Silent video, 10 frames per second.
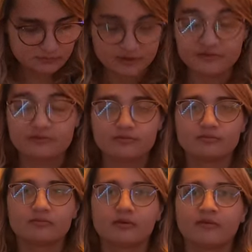which
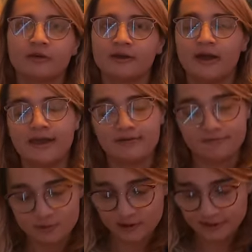I have
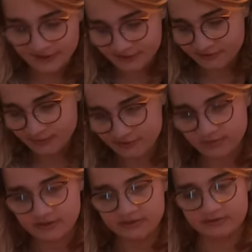fewer ideas, which
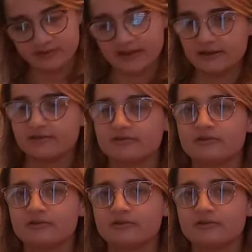means that